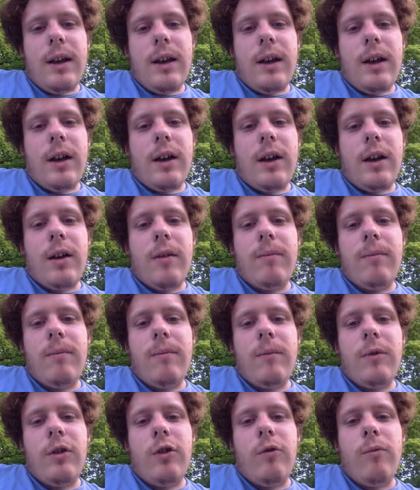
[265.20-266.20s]

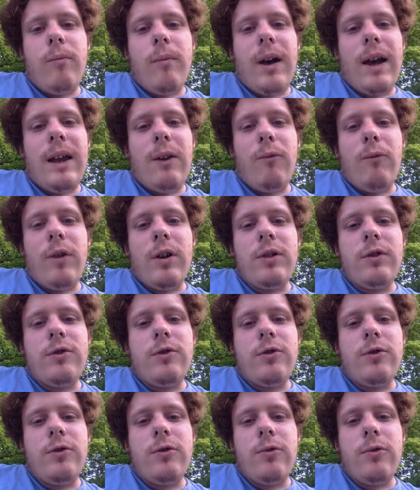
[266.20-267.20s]
You might
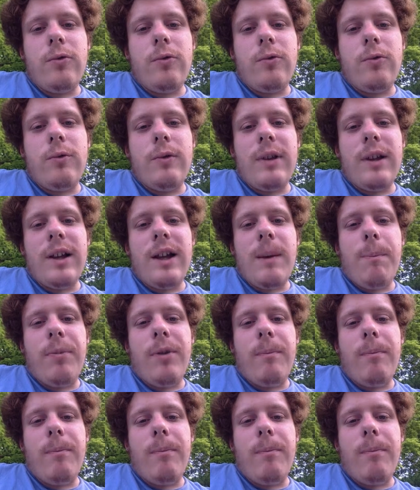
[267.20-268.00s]
want to look up